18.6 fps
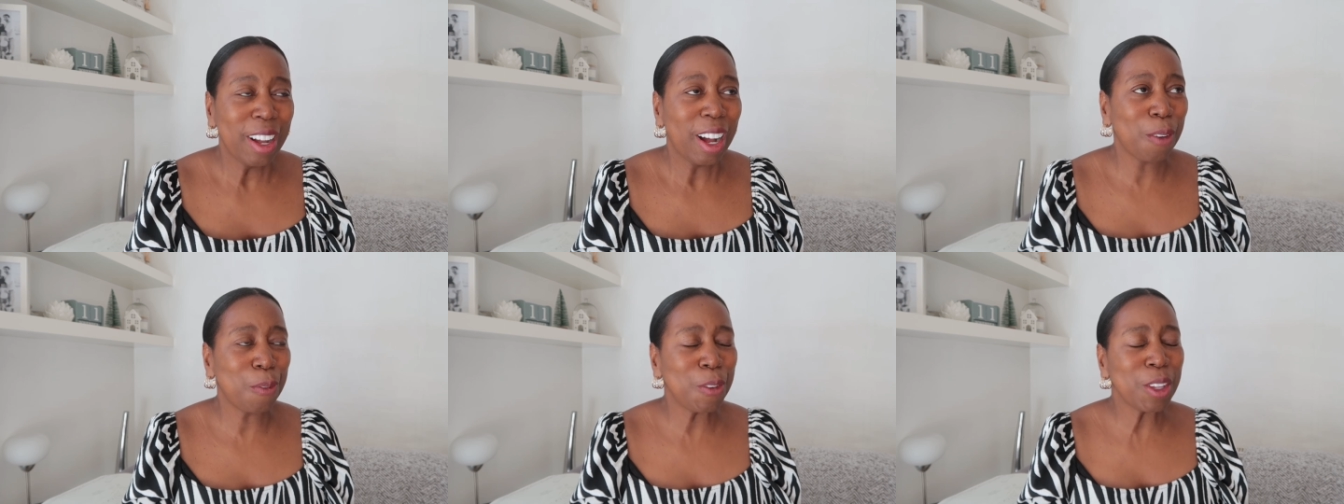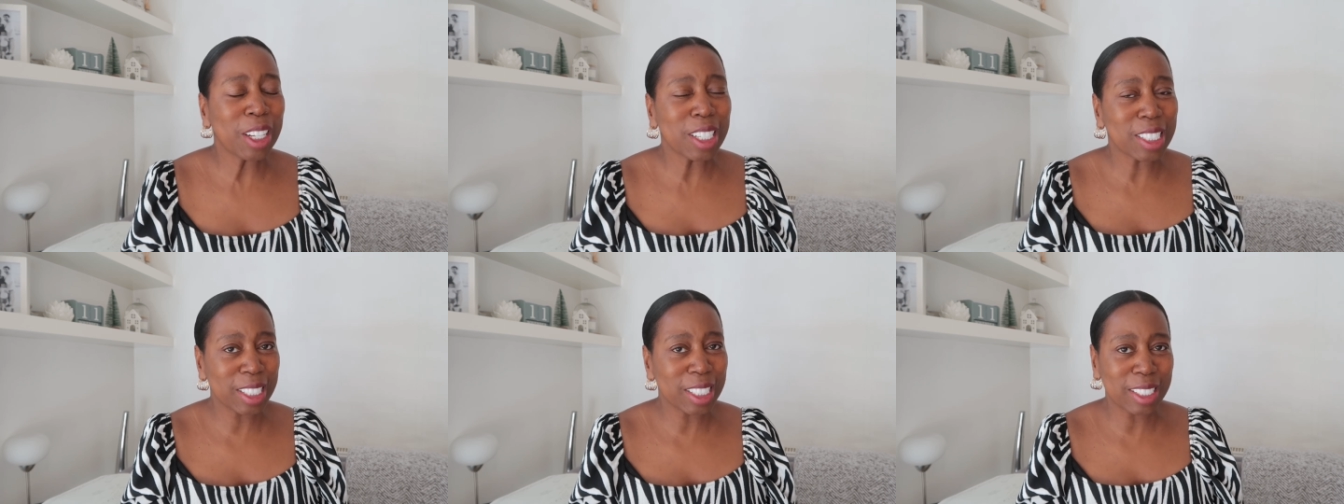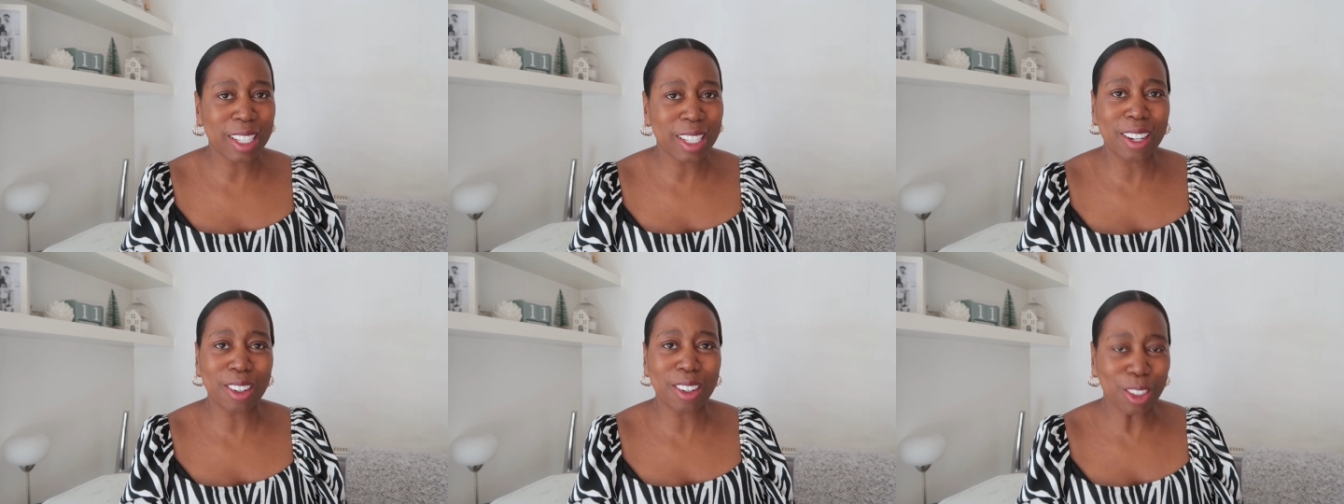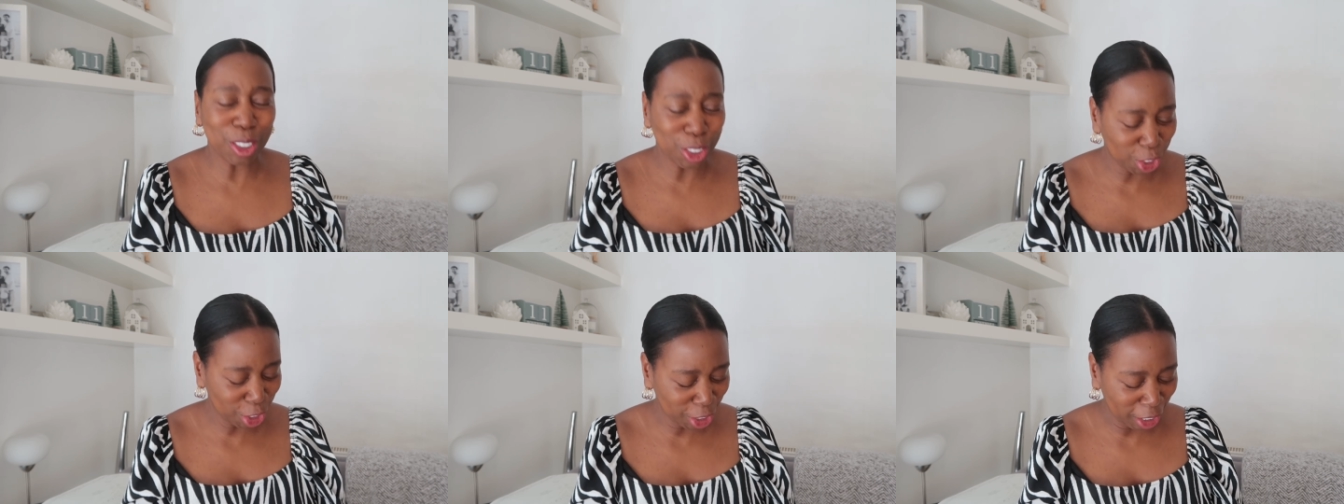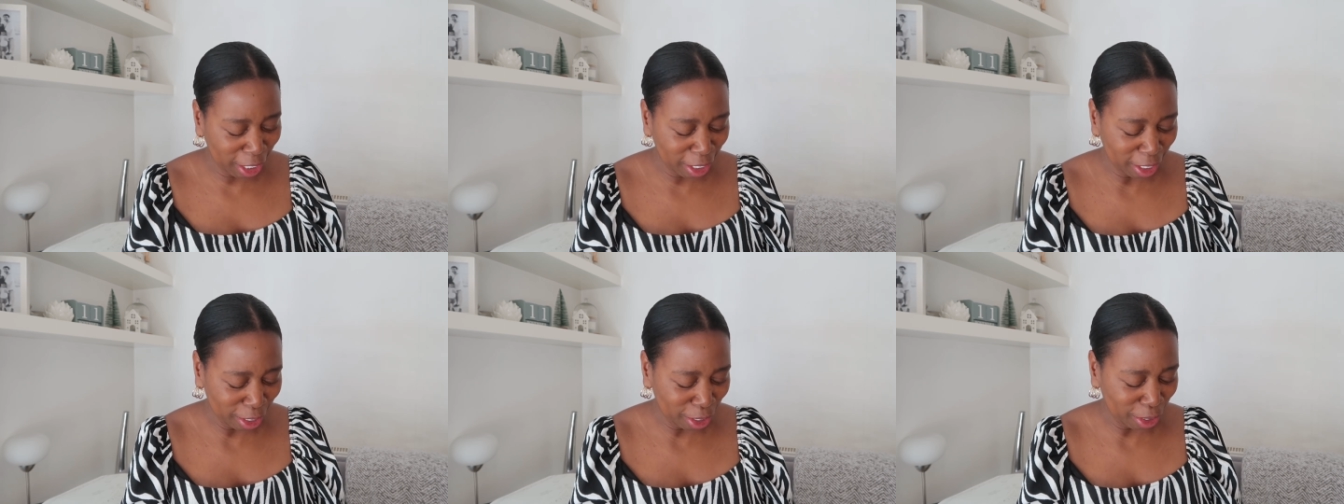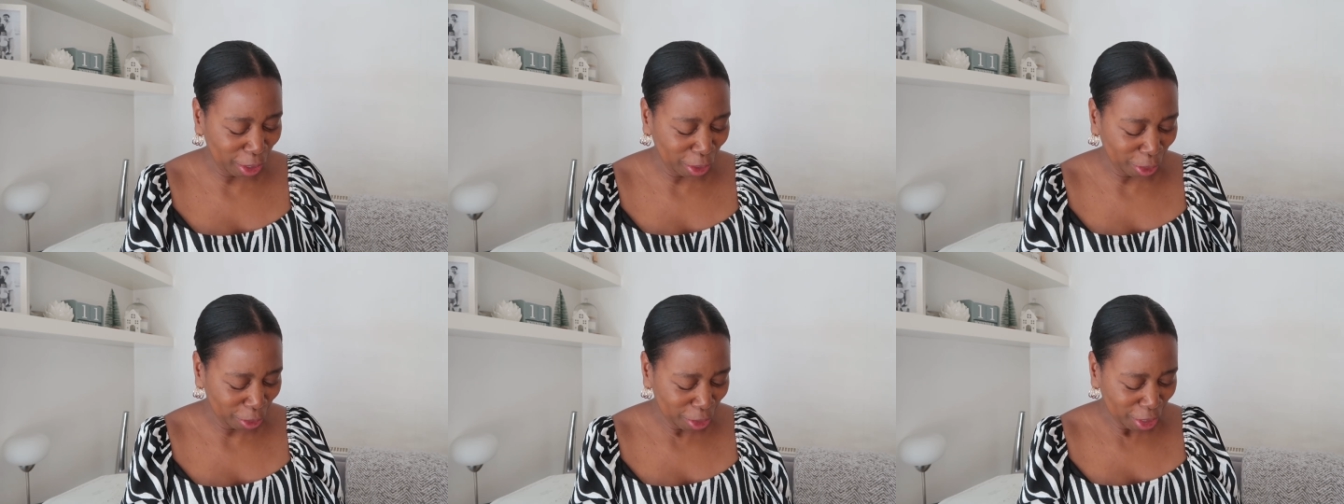I think I said that last year,
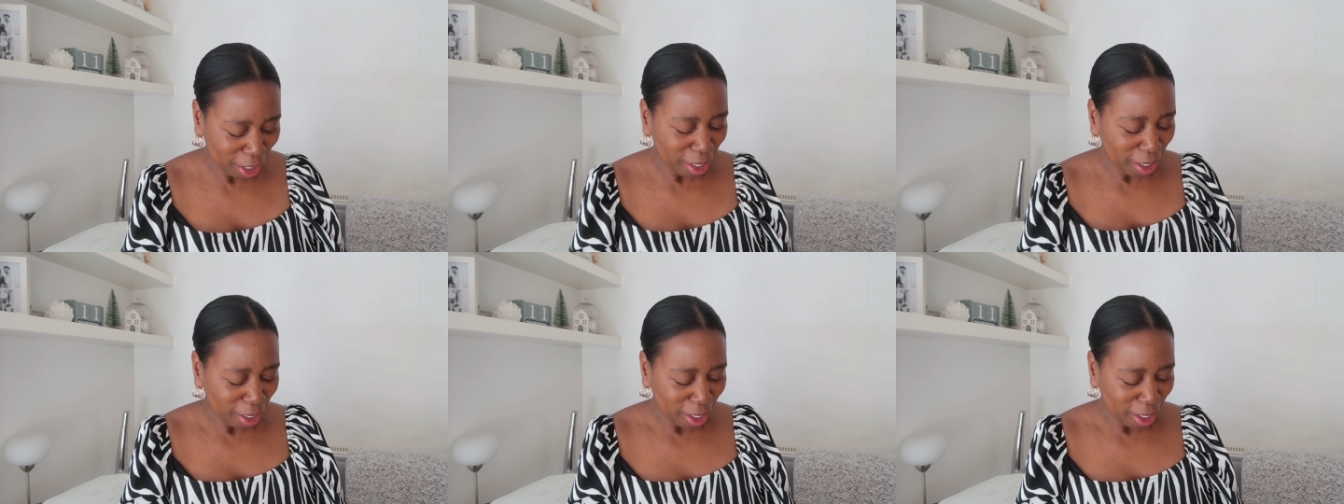you know.